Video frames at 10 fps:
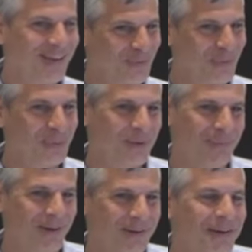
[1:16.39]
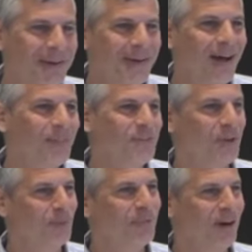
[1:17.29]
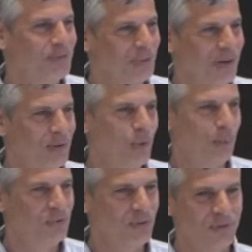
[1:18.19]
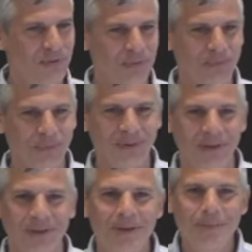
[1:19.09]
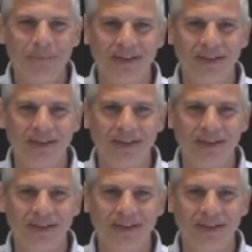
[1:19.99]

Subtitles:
in InfoWorld about how these enterprise-grade web services were going to